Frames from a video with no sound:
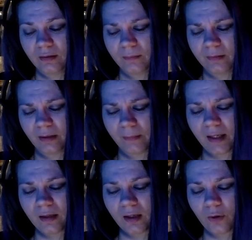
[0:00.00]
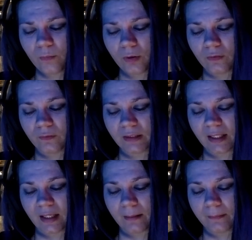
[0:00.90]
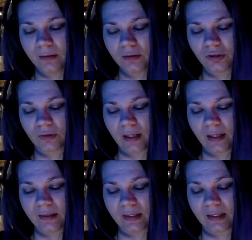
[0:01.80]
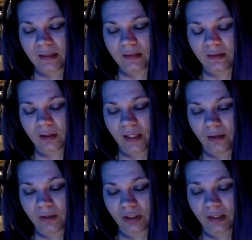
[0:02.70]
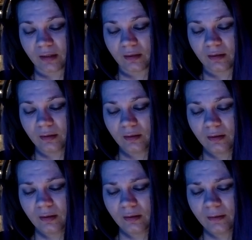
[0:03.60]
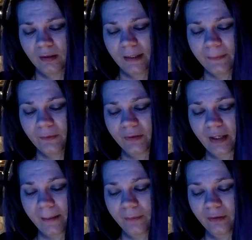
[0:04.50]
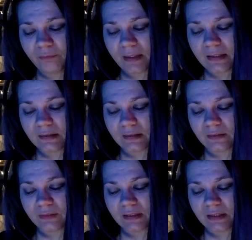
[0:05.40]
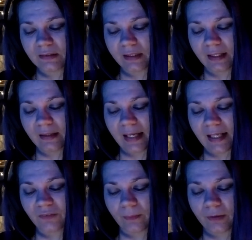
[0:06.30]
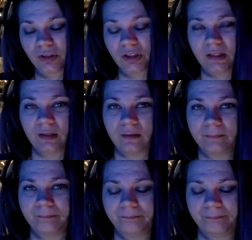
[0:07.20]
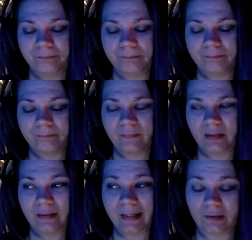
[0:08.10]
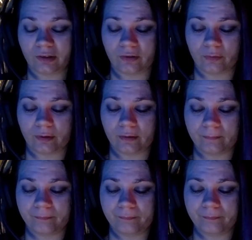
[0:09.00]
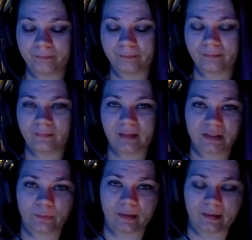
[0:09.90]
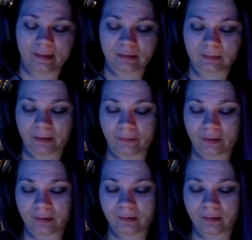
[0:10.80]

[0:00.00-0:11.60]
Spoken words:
But he made no move to get up, to try to get into the carriage again. He pulled a couple of pieces of sizzling glass from his cheek. The lantern oil. That's what had exploded.